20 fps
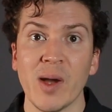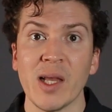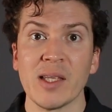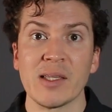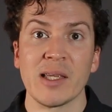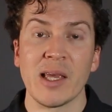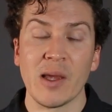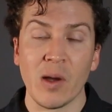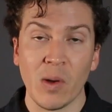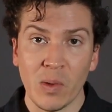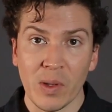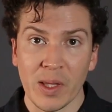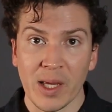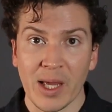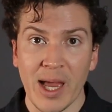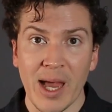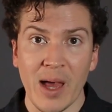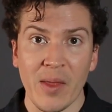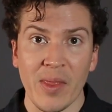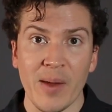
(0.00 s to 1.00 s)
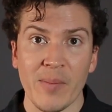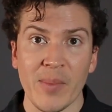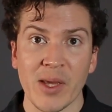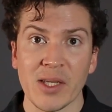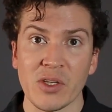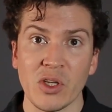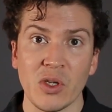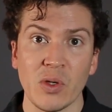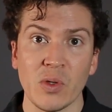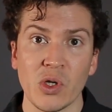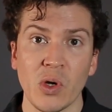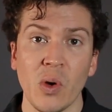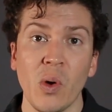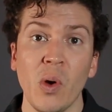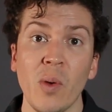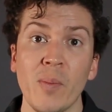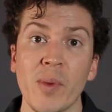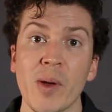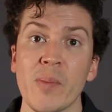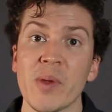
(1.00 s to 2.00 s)
might say, holy cow, that makes a huge
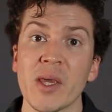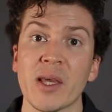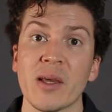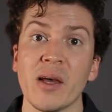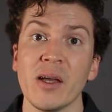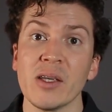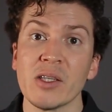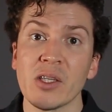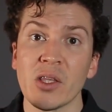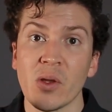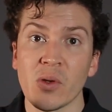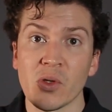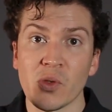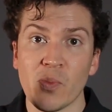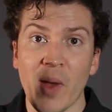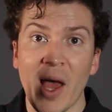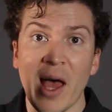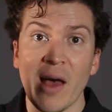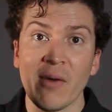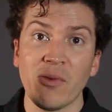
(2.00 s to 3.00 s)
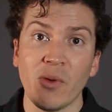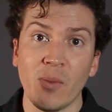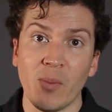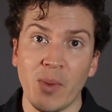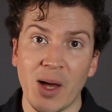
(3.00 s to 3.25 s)
hole, but because of those baffle